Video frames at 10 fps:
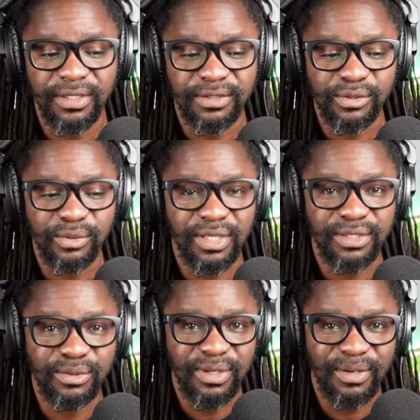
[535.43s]
so
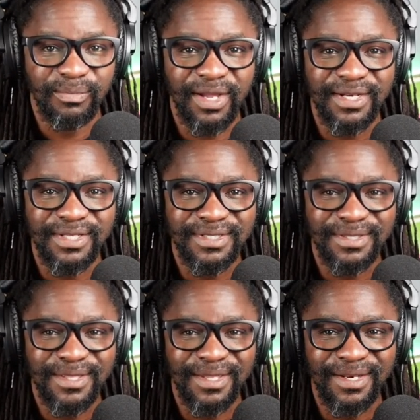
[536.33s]
that you can manage
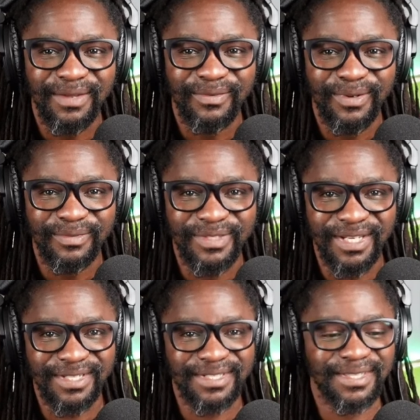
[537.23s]
the level of
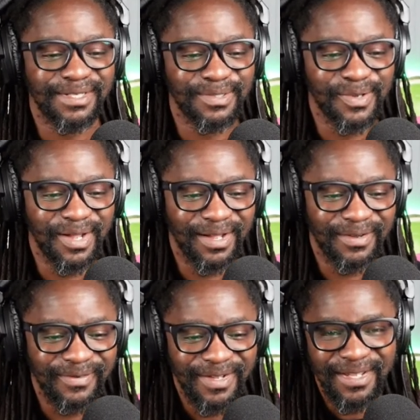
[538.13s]
jealousy that you
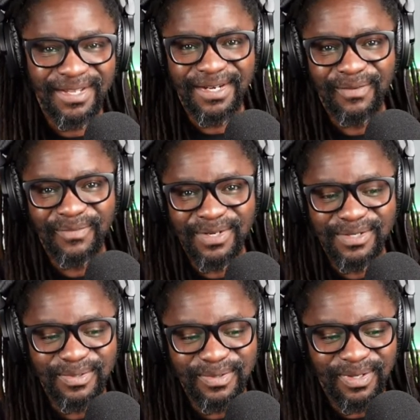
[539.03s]
have. Number
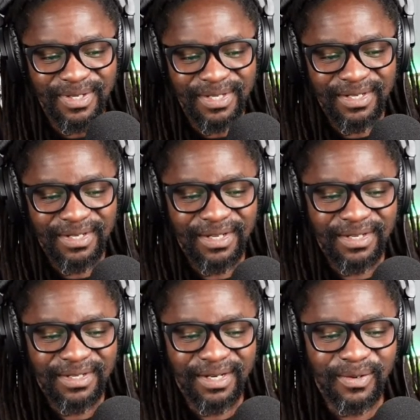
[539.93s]
two,
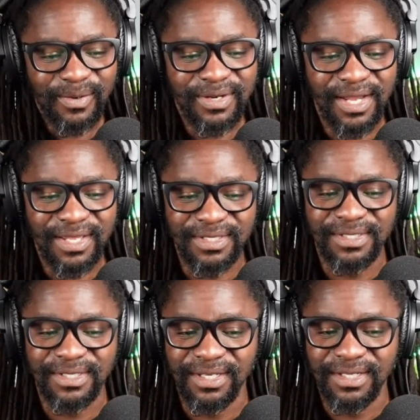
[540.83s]

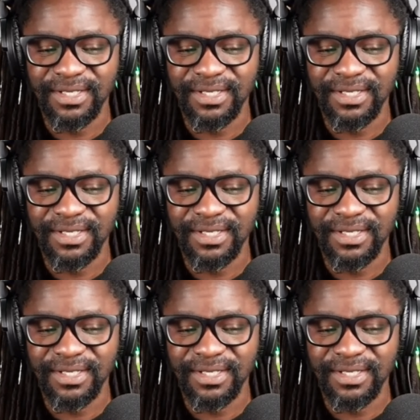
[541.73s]
recognizing and